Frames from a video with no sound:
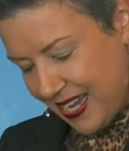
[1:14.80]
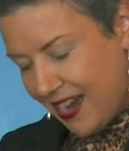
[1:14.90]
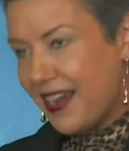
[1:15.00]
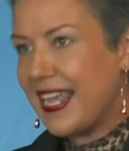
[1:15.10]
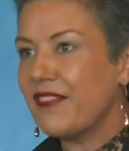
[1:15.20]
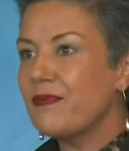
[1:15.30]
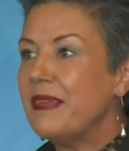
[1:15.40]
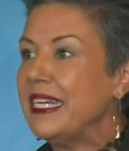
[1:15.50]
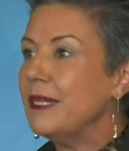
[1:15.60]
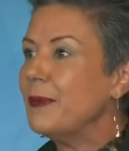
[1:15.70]
I have
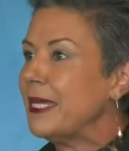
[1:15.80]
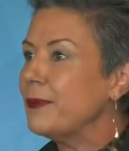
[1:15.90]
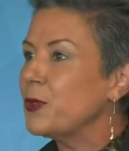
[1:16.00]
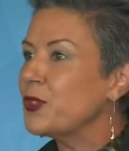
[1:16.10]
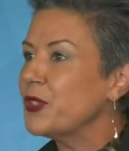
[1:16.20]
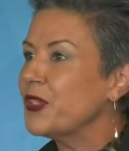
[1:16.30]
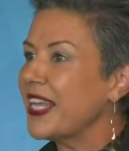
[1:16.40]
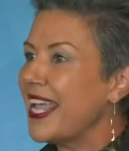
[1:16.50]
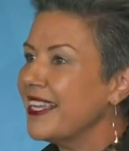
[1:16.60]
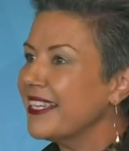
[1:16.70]
many people to
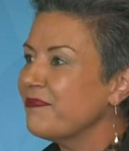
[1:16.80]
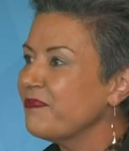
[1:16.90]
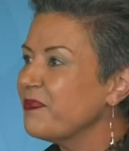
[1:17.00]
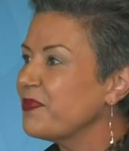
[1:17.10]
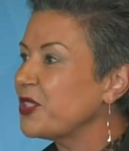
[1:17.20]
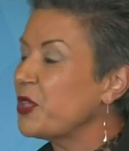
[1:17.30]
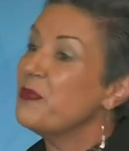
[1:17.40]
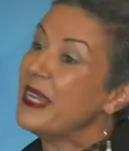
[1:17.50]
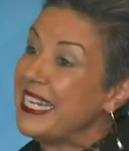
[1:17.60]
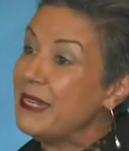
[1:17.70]
thank, too
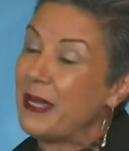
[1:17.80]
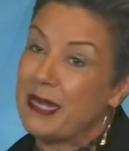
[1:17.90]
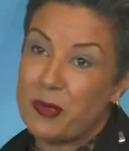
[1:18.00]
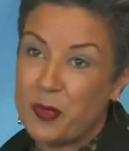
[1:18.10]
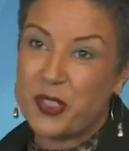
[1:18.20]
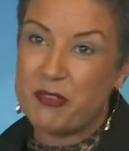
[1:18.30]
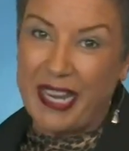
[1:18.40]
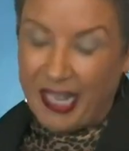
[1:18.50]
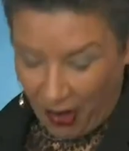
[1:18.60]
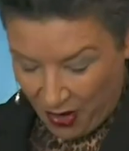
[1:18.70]
many people to
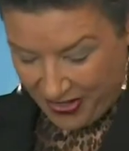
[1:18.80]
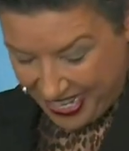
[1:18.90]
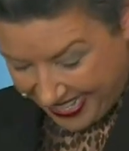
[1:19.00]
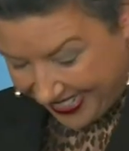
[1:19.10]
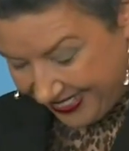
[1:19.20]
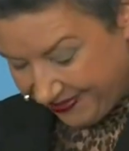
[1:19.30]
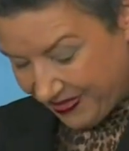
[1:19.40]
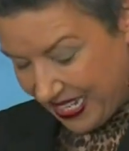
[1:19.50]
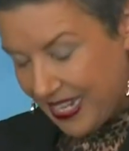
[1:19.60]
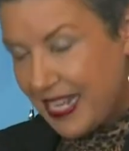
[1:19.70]
rattle off here,
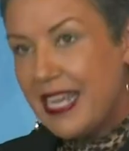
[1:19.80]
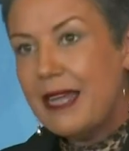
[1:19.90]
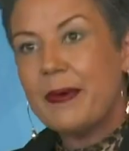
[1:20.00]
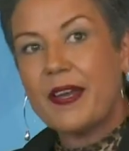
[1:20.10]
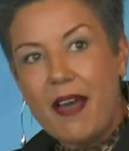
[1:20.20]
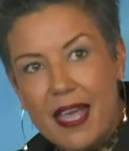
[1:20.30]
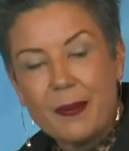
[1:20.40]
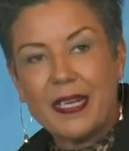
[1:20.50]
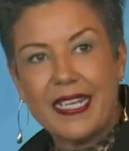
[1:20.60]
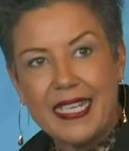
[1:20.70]
but I
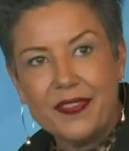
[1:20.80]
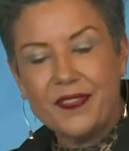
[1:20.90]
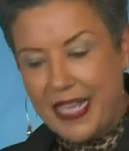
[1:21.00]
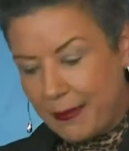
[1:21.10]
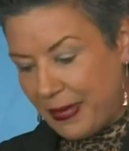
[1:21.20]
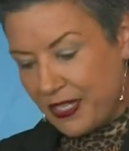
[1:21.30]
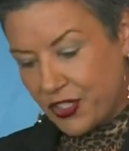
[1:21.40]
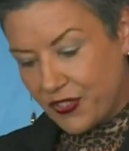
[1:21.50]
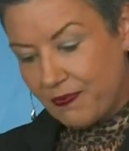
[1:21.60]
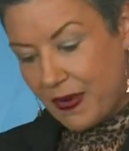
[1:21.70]
believe that
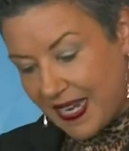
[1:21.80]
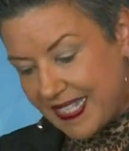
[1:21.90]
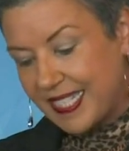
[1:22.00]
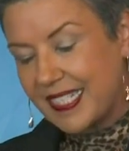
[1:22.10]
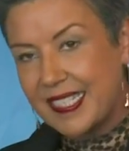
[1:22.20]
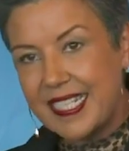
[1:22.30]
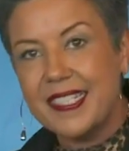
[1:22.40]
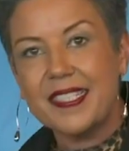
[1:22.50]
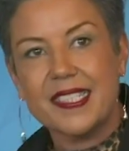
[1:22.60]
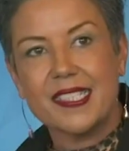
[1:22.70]
much of my
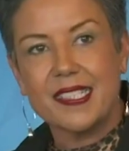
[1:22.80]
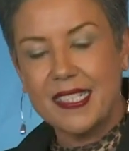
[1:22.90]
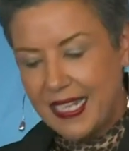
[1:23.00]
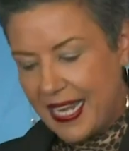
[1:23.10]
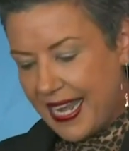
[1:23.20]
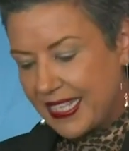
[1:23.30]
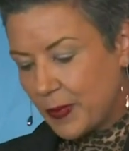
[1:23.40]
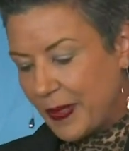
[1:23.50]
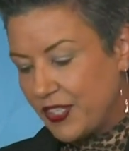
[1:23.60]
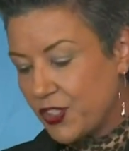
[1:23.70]
success
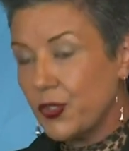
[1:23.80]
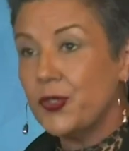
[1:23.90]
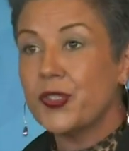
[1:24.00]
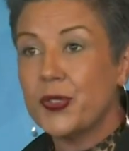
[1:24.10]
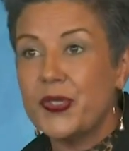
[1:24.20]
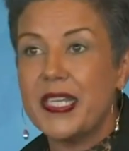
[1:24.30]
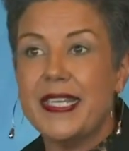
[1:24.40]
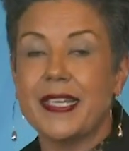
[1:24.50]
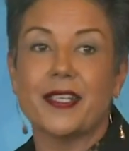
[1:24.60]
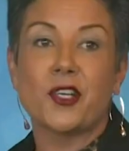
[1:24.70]
has been due to
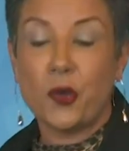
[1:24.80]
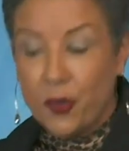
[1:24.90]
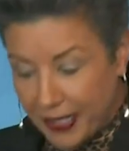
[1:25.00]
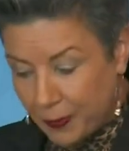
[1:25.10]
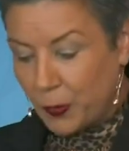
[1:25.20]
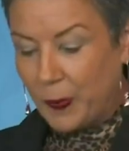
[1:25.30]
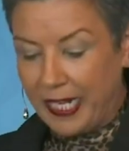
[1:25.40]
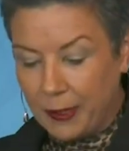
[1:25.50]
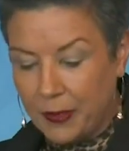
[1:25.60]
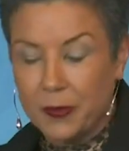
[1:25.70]
the incredible
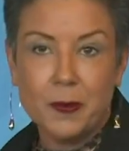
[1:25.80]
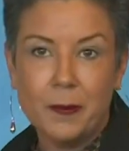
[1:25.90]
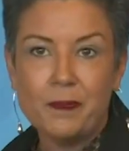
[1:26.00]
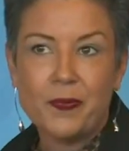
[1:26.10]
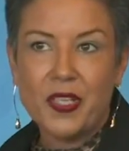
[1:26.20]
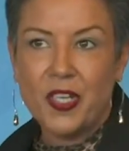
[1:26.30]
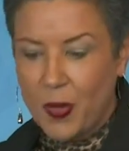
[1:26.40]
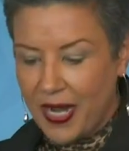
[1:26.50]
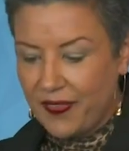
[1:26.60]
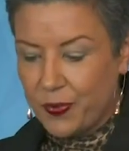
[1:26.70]
people who
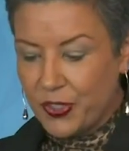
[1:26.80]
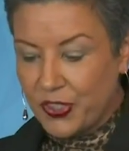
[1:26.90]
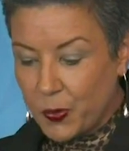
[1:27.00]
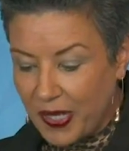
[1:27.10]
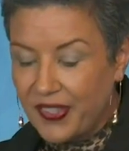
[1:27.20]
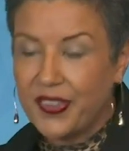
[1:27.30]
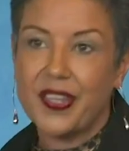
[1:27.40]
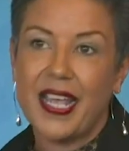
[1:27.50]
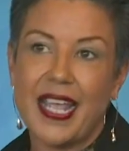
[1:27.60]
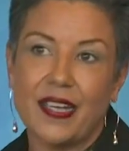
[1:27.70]
I have worked
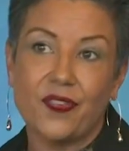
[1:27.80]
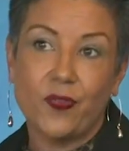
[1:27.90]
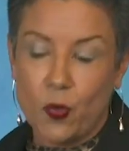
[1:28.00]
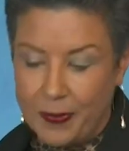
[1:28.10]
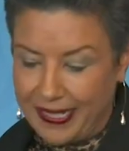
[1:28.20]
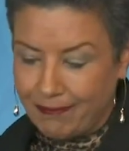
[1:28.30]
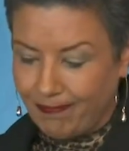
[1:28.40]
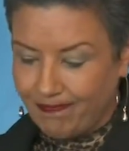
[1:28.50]
with and for me.